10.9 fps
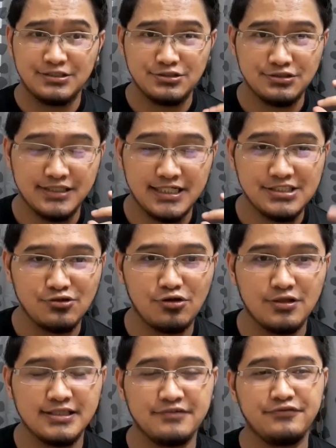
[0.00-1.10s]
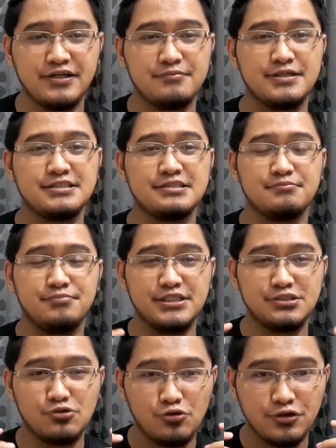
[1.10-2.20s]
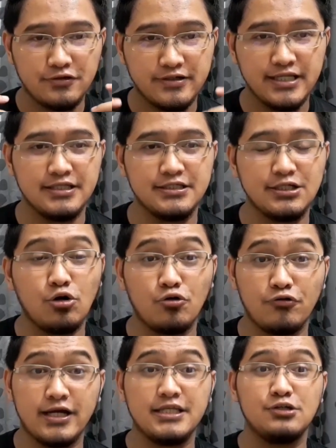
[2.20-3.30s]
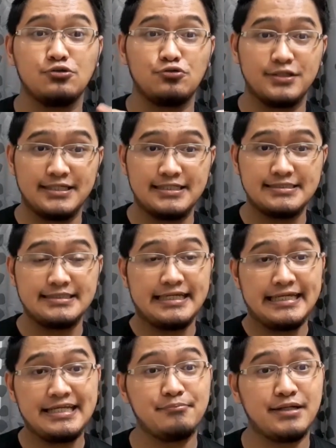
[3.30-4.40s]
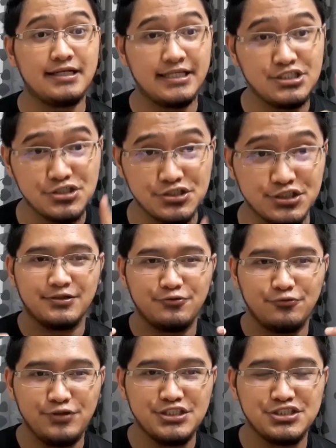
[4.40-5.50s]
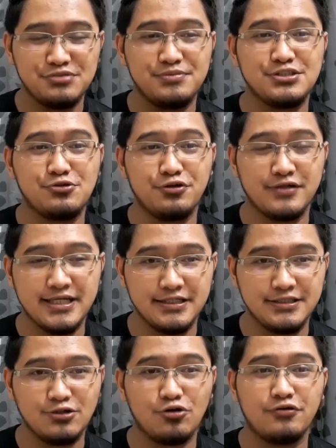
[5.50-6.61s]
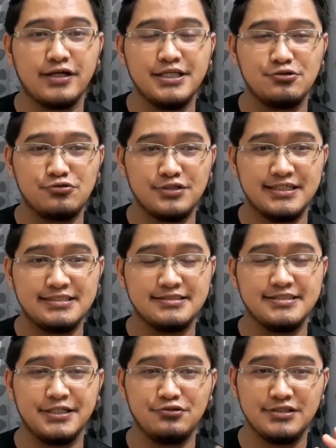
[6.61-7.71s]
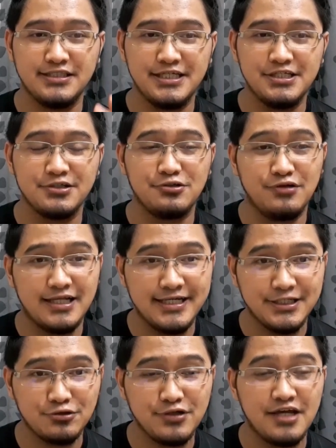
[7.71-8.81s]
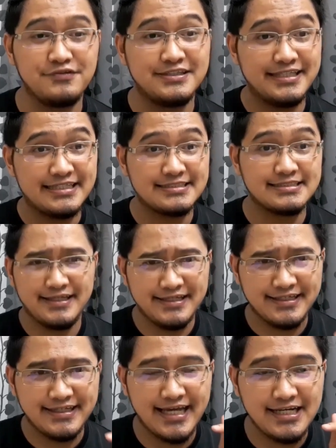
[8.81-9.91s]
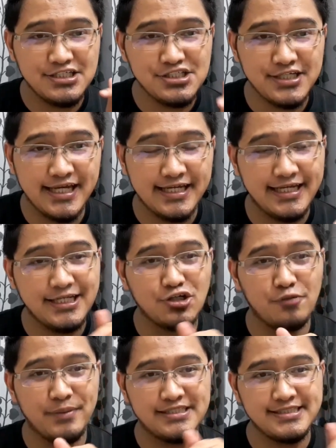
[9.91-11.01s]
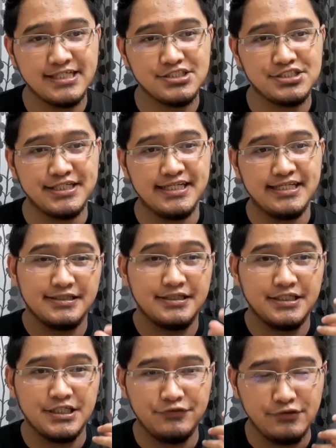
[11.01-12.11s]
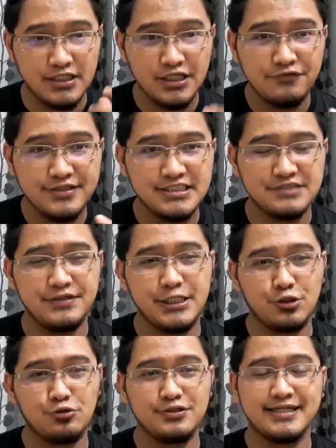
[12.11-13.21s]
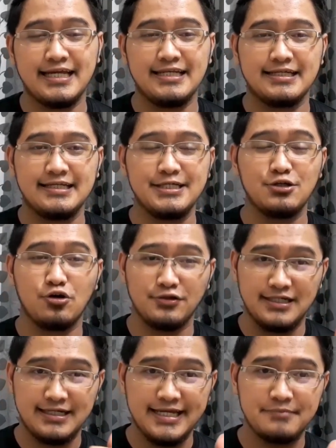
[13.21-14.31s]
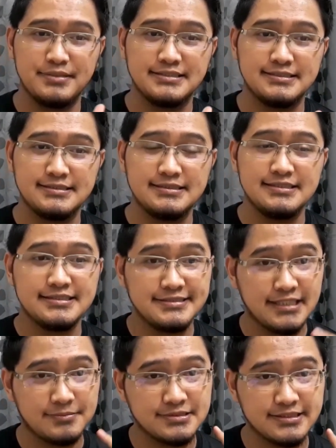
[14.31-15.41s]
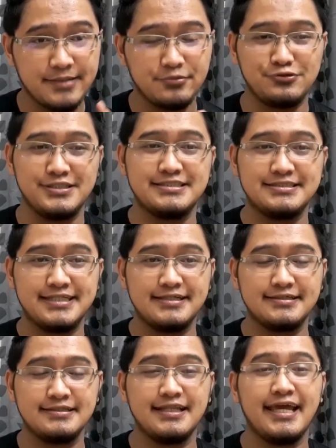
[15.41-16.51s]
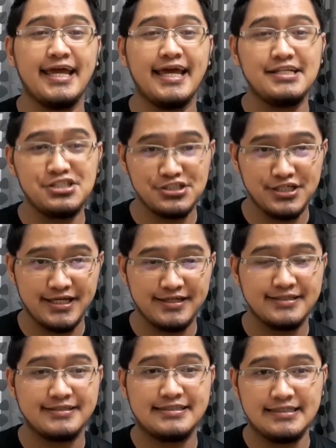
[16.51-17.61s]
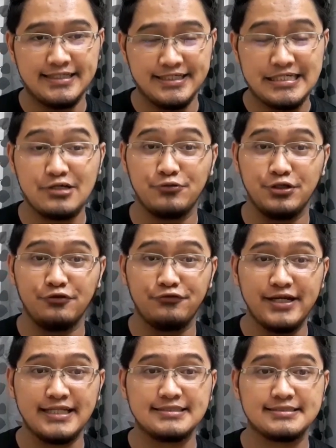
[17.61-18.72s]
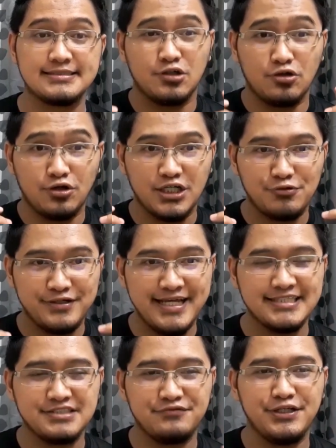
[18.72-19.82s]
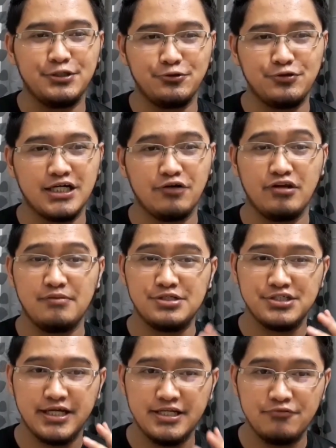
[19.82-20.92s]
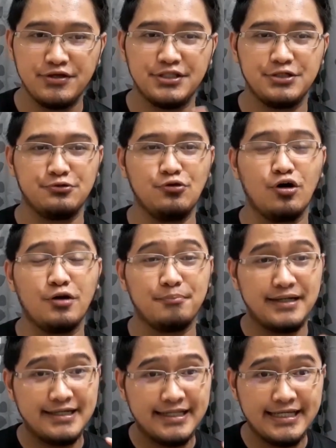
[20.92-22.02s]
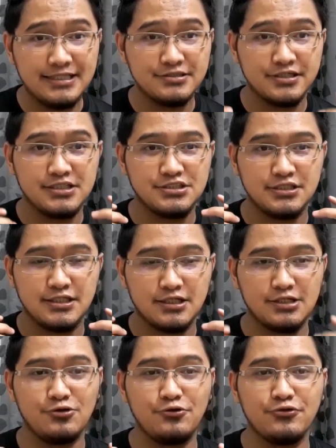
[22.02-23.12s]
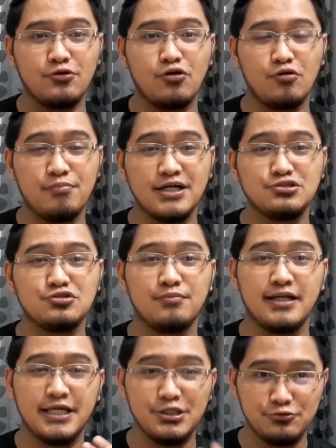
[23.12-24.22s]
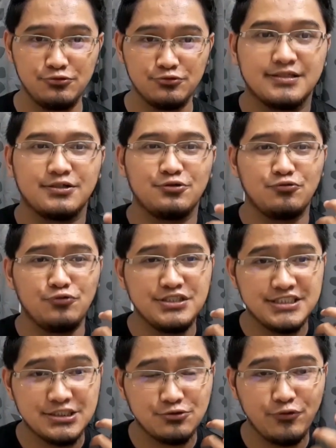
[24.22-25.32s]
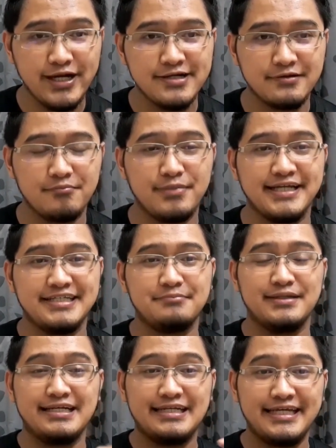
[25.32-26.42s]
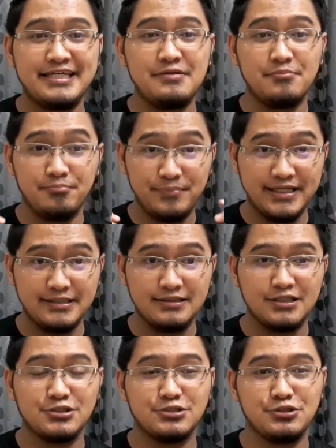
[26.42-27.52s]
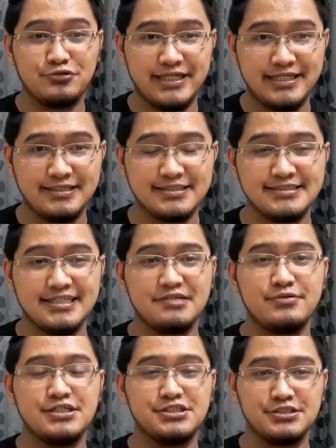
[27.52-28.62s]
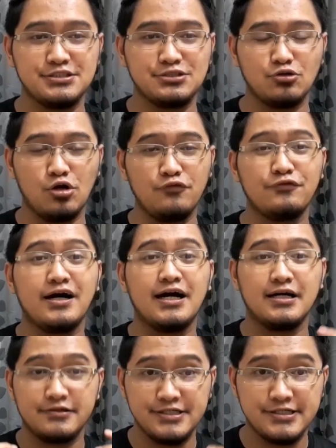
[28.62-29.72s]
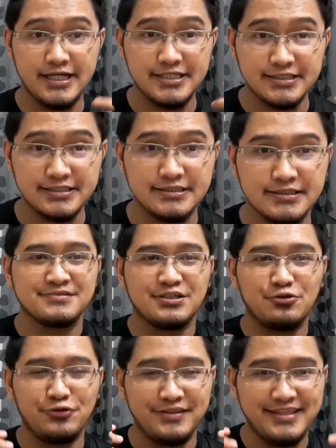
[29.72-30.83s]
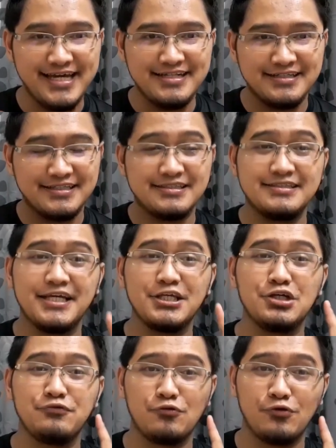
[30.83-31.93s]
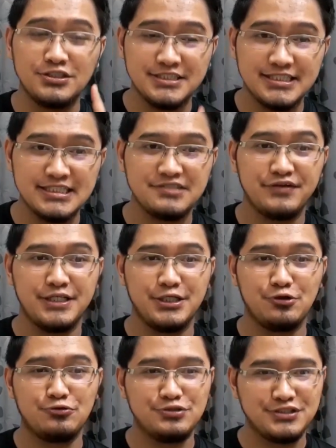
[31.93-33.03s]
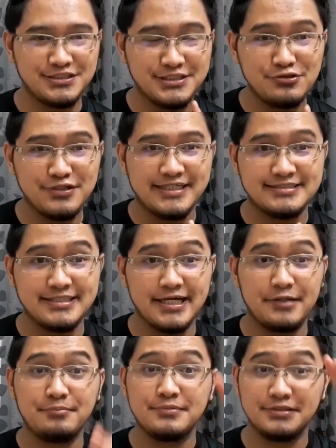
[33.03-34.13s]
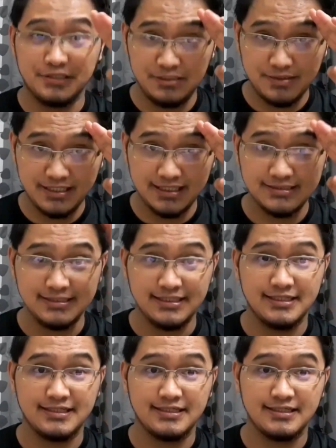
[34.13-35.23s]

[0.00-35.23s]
So that is all the famous Biskut Raya or Raya cookies in Malaysia. Which Biskut Raya or Raya cookies that you think you like to have a taste? Kindly share in the comment section. If you love this video, kindly click on the like button, subscribe to this channel and share the link with your friends. On our next video, I will be sharing with you on Malay traditional clothes or baju Melayu, which is worn by the Malay male during the celebrations of Hari Raya. With that, thank you for watching this video. See you next time. Terima kasih.